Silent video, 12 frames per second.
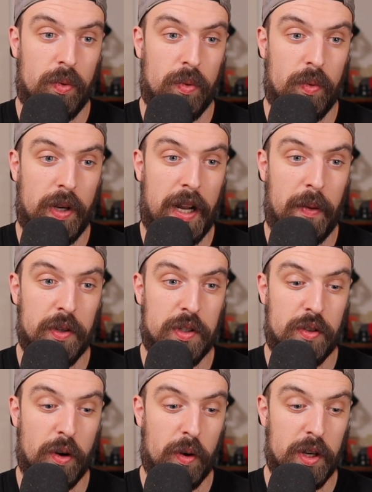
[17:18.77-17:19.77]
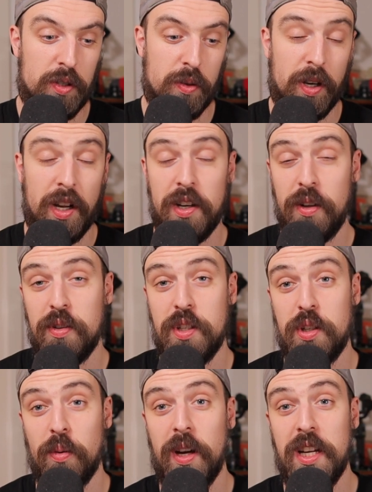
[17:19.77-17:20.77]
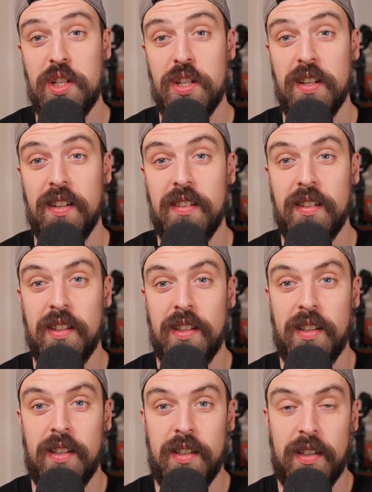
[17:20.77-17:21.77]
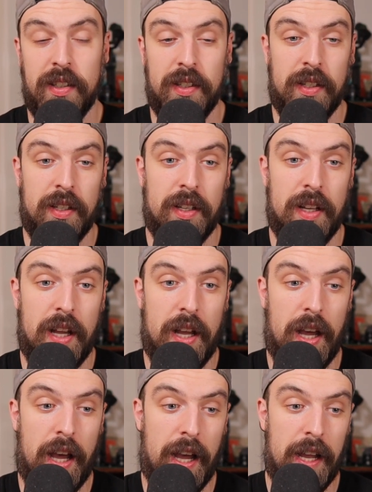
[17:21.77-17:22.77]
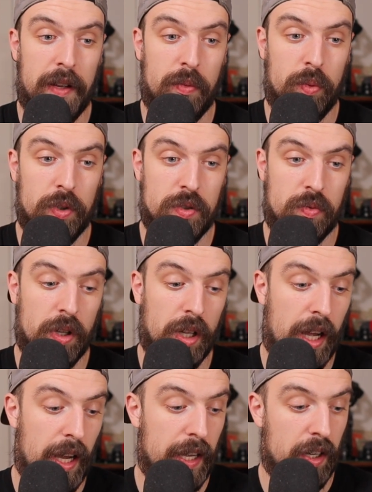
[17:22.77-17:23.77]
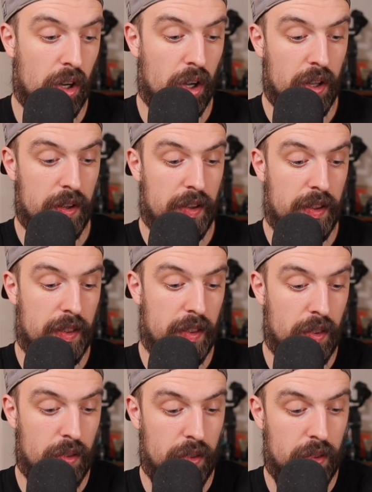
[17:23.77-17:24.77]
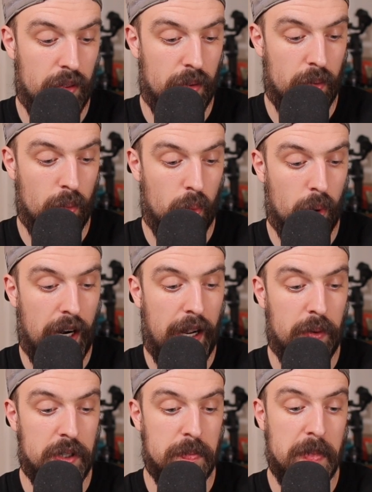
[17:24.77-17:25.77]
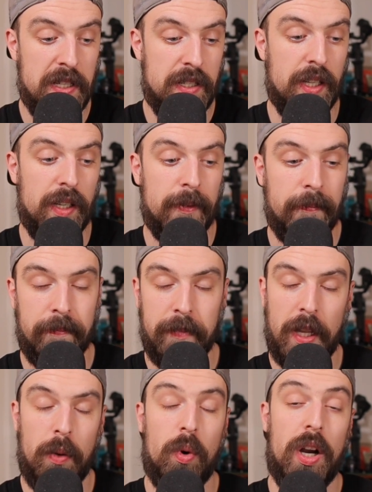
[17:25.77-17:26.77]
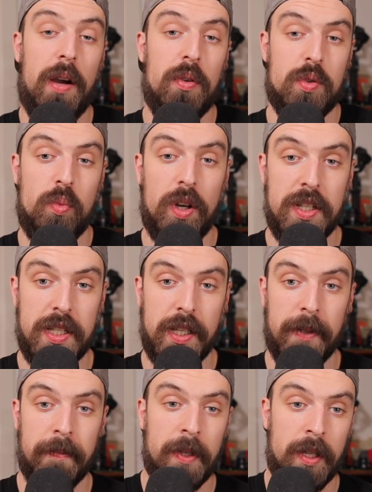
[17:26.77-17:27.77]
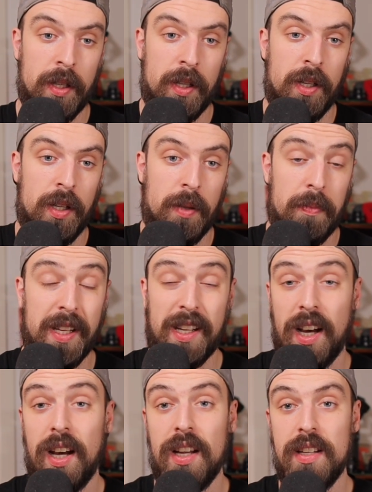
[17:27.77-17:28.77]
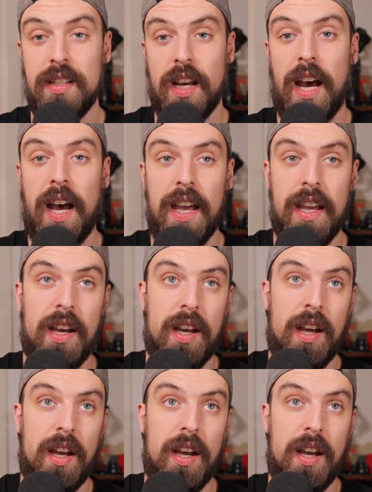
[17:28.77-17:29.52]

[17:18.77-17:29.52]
when I was thrown into an unknown situation, I was relying on what I was missing and what I was wanting, because I